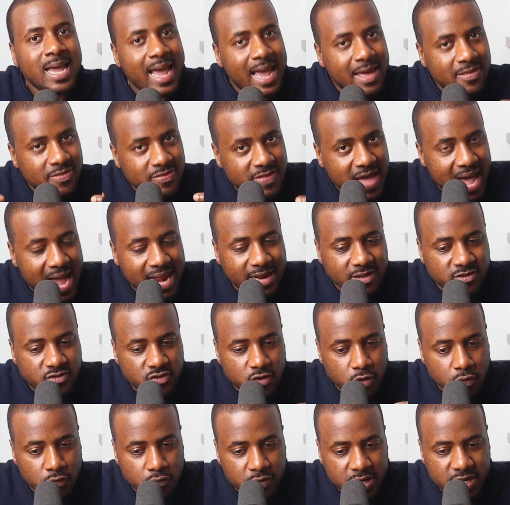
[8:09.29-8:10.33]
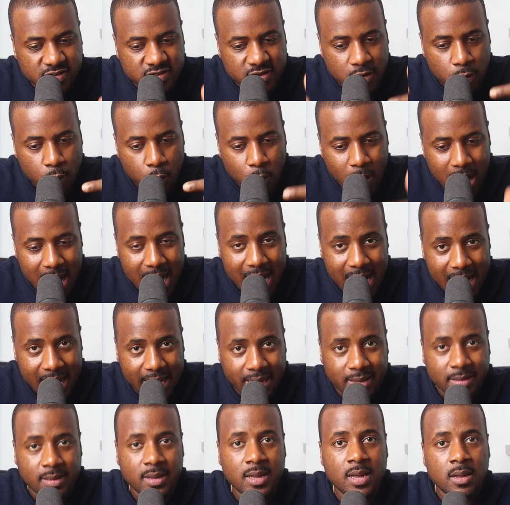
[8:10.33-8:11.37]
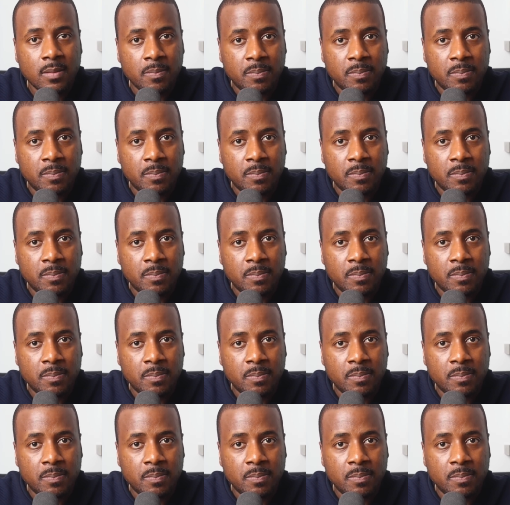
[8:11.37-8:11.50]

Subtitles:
And that is the reason why